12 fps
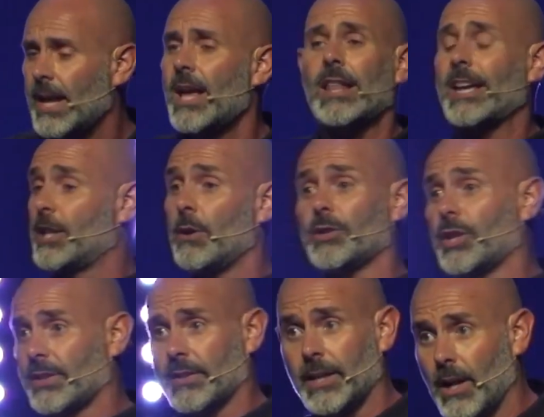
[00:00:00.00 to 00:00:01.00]
Like you were
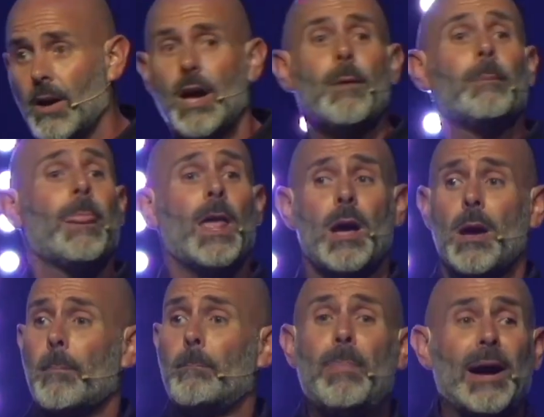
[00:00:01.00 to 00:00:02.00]
just, you know,
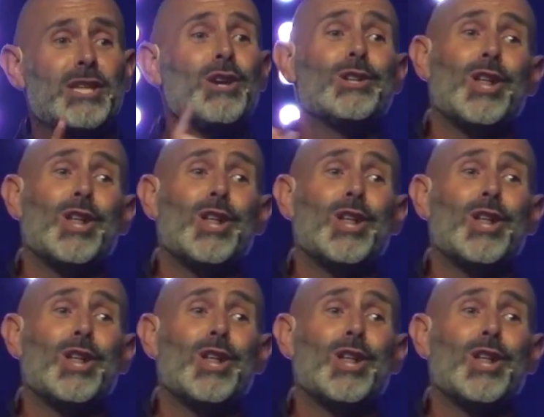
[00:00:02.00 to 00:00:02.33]
but you